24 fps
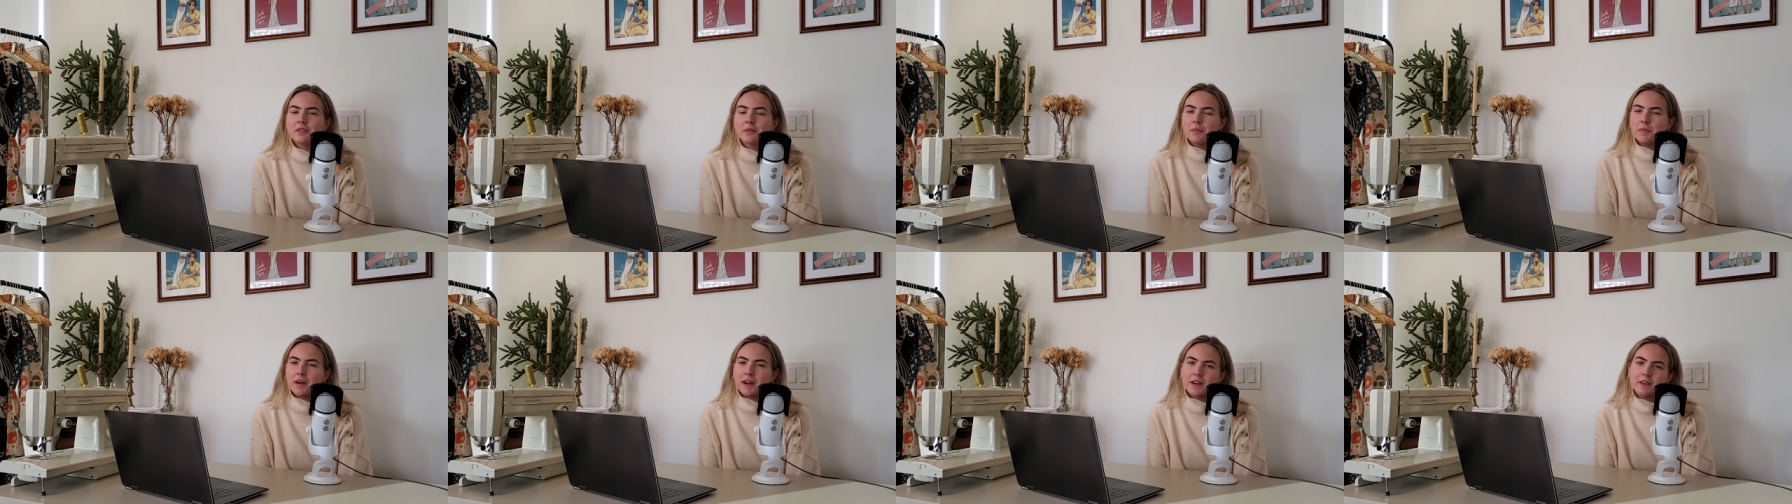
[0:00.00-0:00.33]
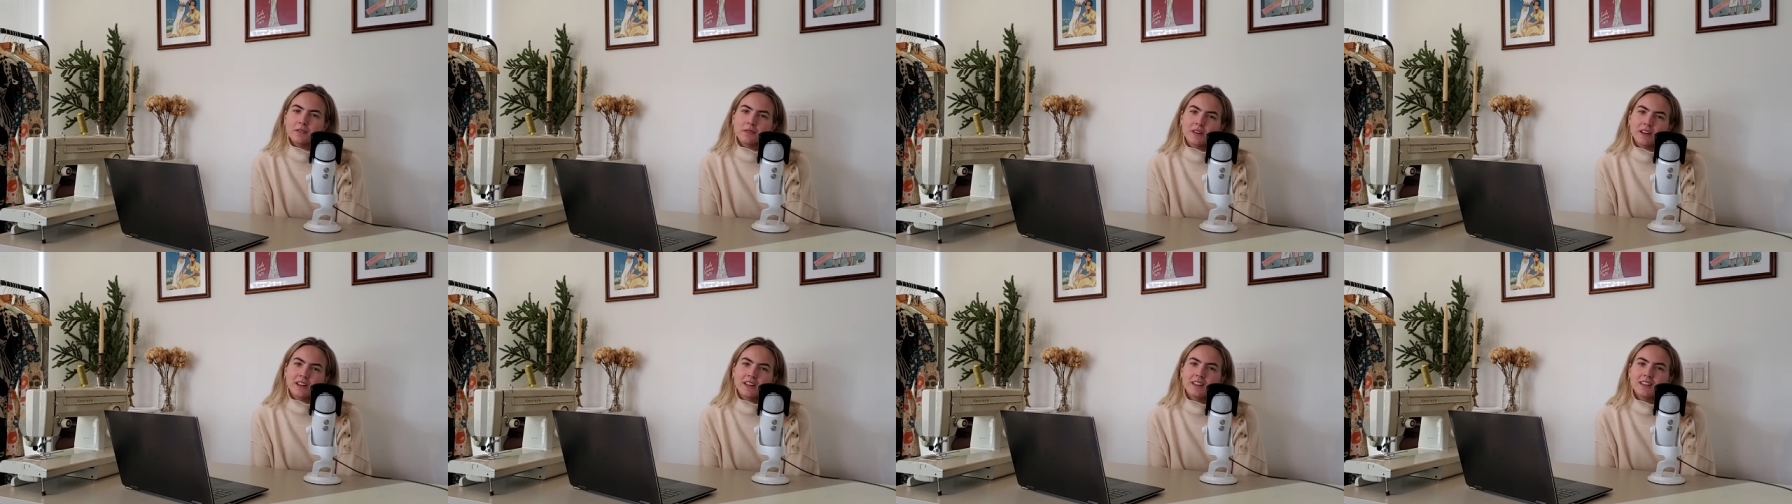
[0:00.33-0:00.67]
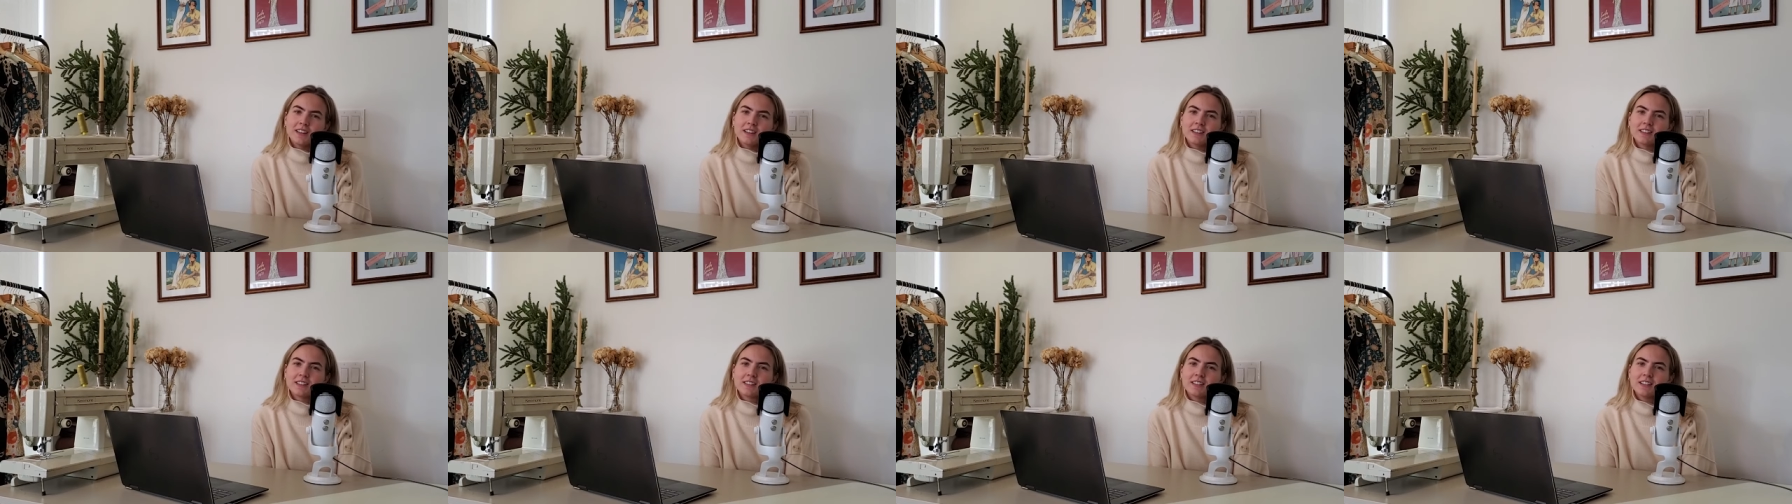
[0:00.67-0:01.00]
my
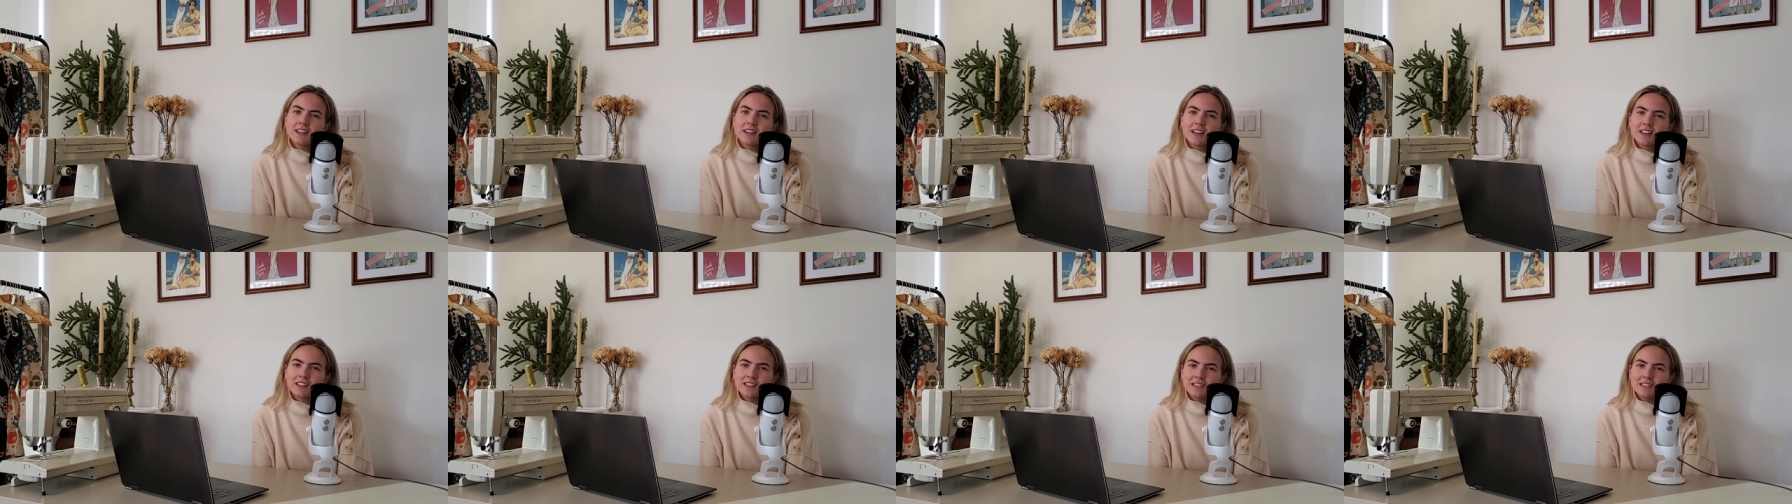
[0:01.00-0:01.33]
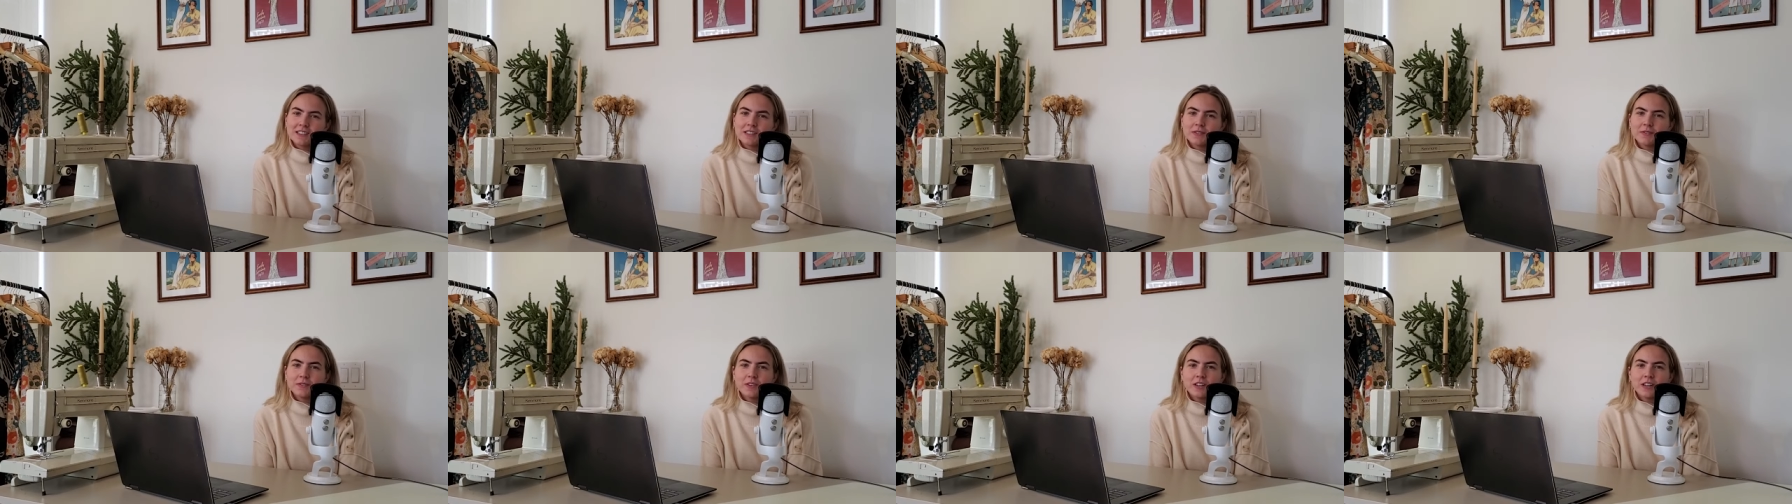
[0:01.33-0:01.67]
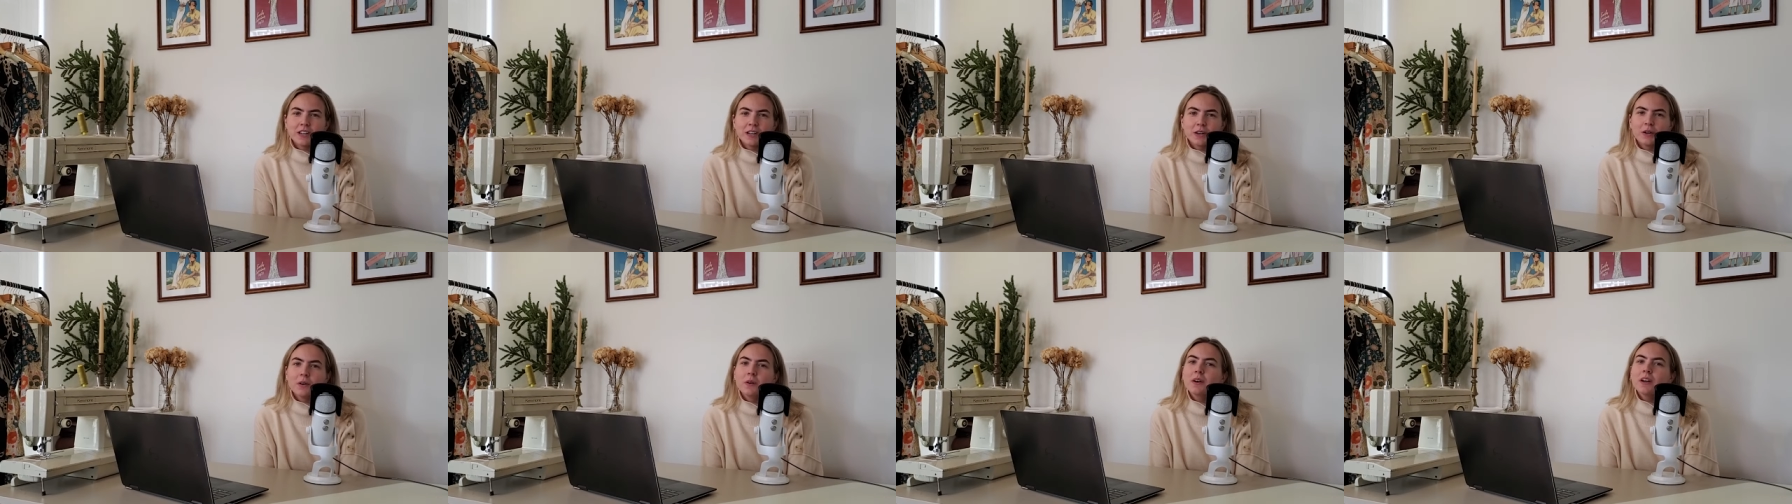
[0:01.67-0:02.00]
rankings today in this
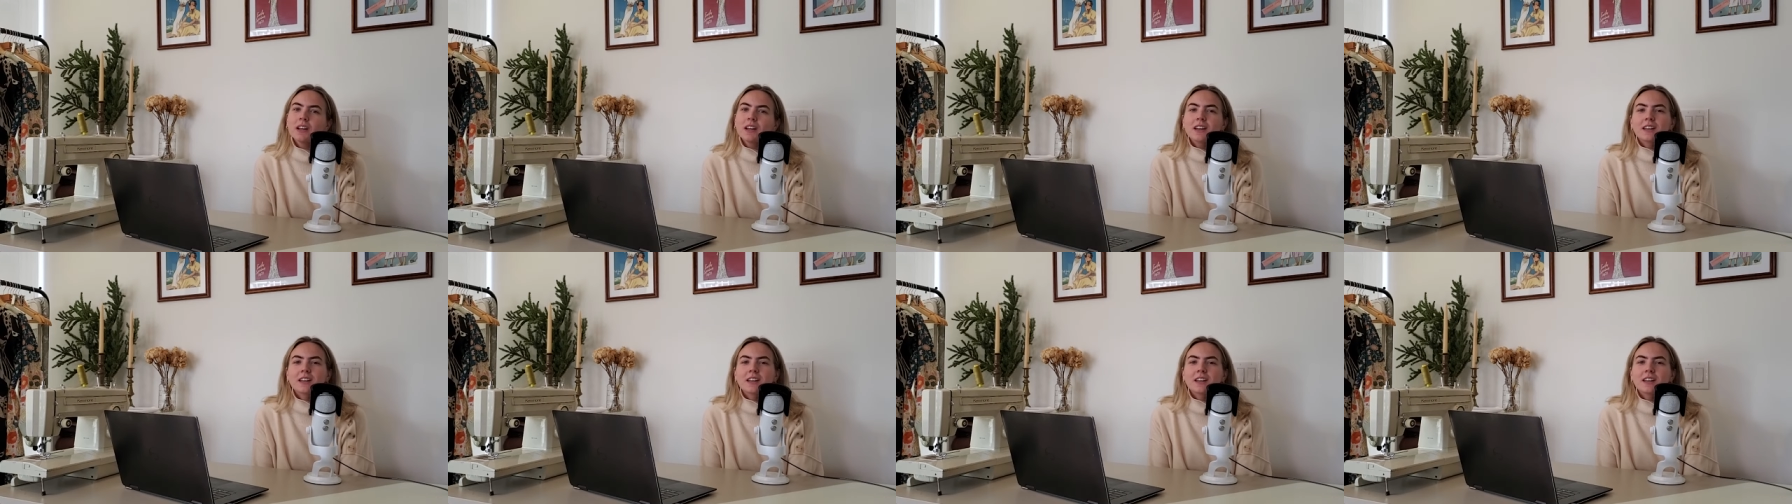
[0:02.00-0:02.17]
video?